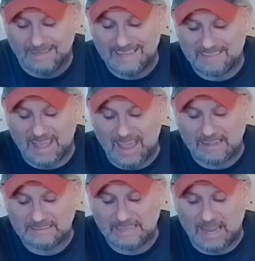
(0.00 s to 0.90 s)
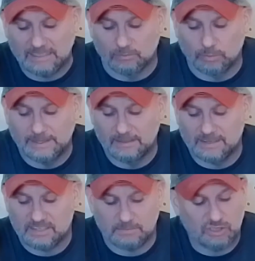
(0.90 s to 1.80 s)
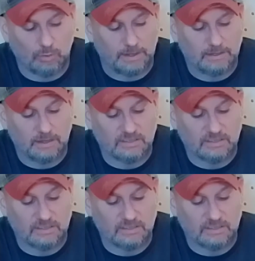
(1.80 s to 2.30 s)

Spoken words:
get that kind of realism to it.